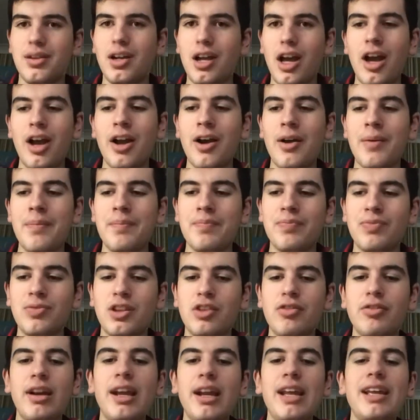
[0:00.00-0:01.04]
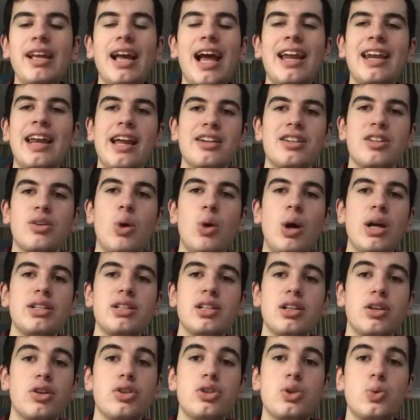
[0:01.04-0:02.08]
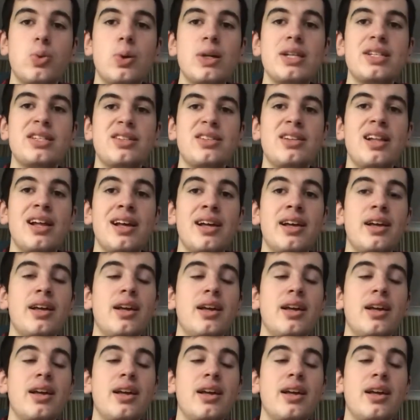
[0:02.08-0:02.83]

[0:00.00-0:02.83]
great and had quite a good twist there.